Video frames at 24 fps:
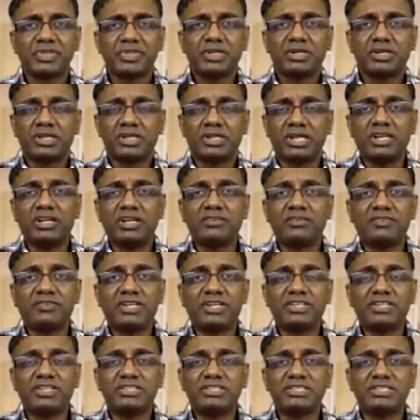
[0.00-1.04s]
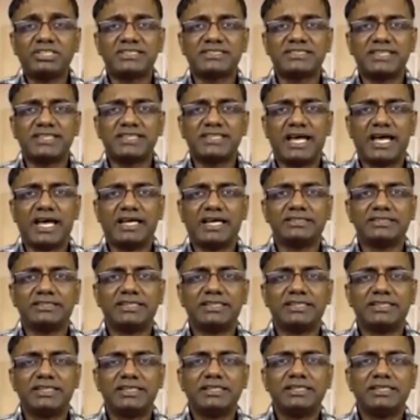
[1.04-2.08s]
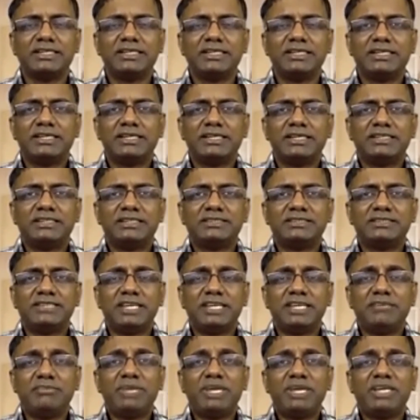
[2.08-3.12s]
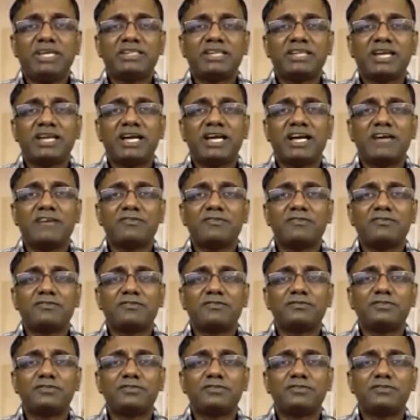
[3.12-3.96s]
Another advantage is that they might have,